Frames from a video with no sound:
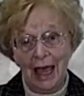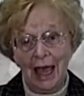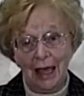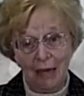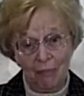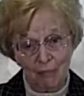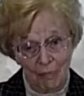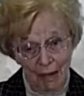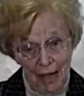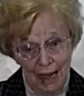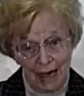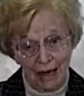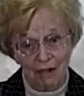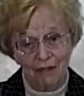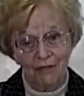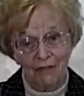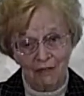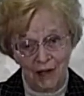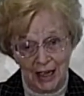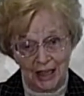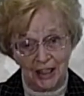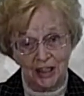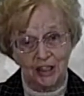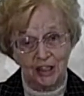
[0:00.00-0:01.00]
and
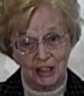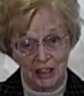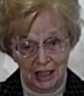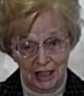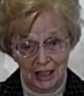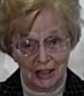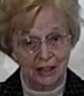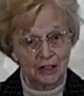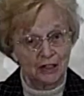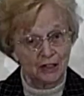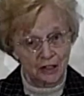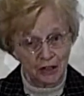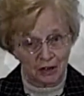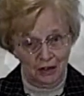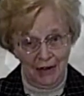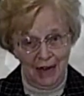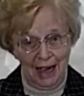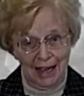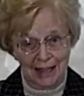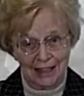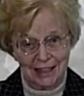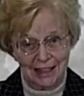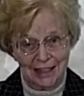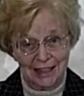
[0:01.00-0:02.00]
manifest Jesus
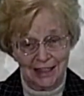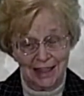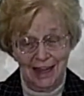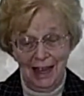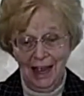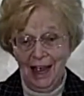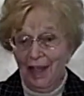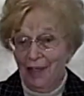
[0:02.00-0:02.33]
Christ.